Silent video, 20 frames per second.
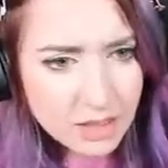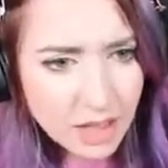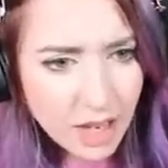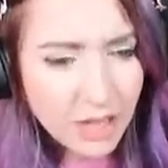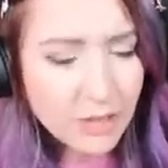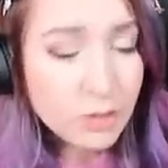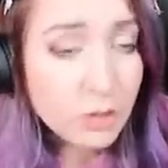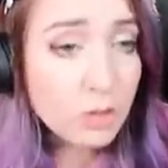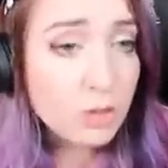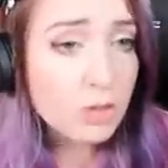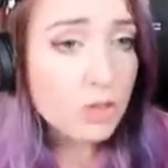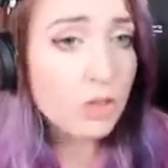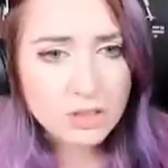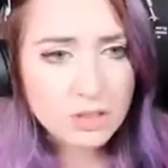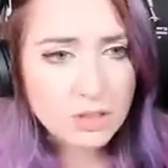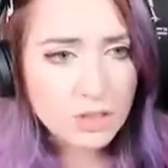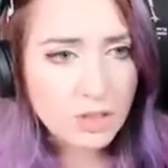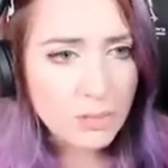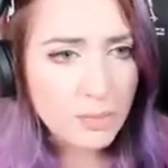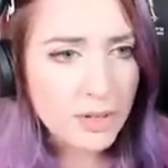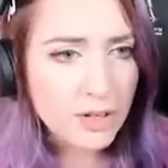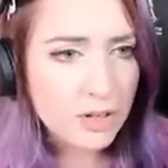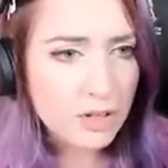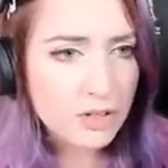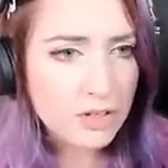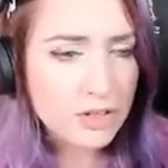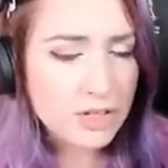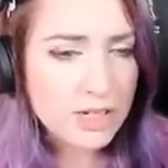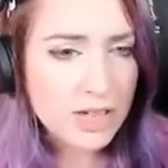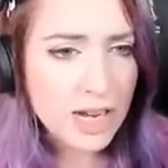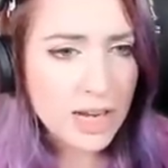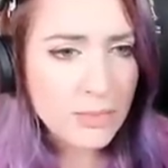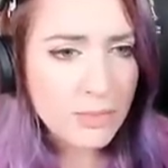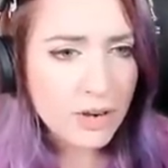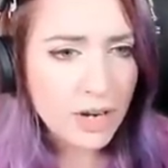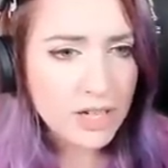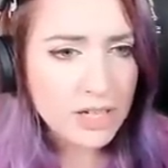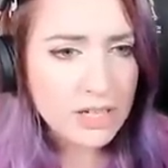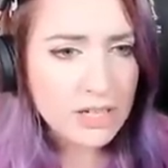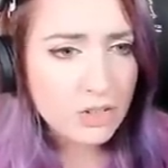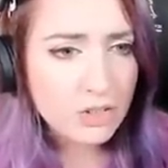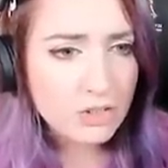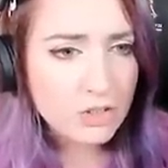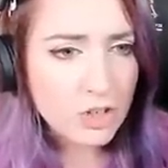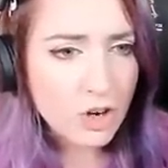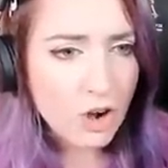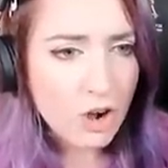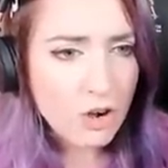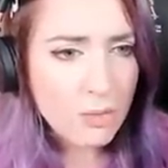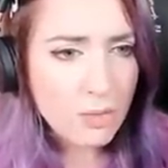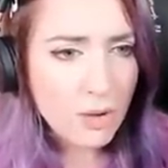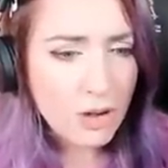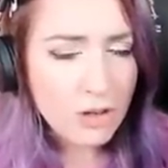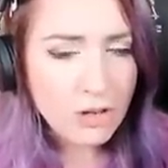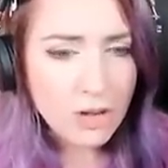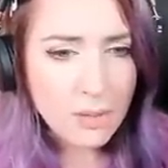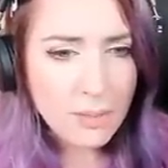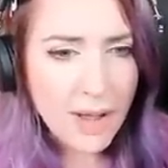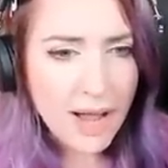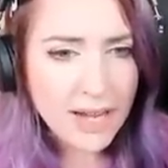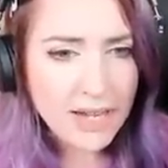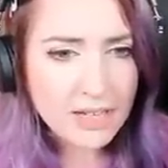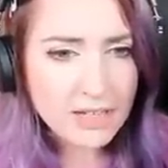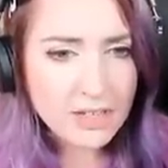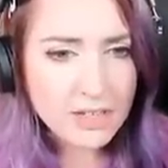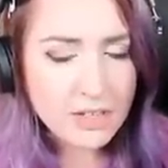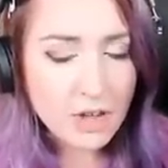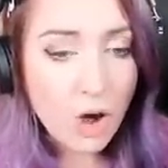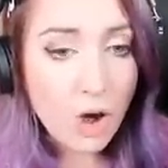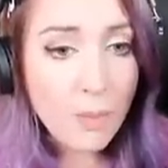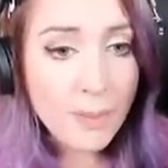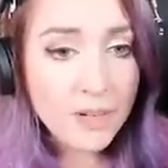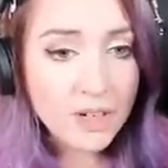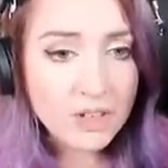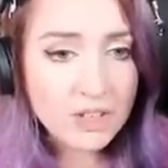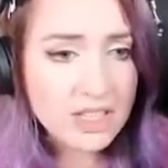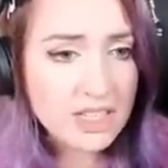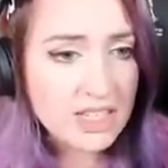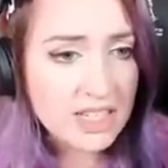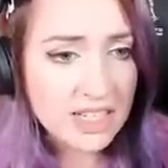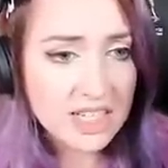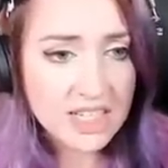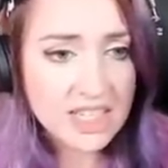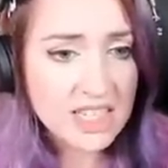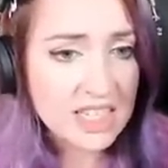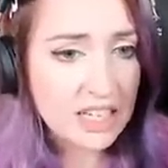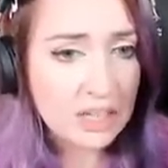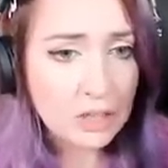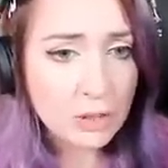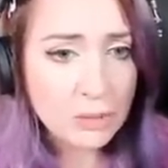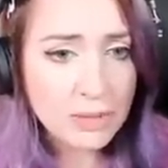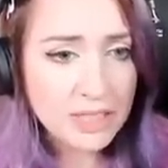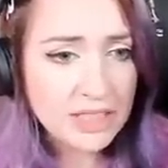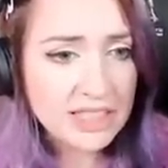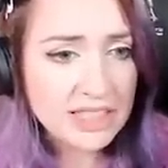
I don't know. Oh my God, there's typewriters. Chalkboard. Am I in? Oh my God, this is like a skill build an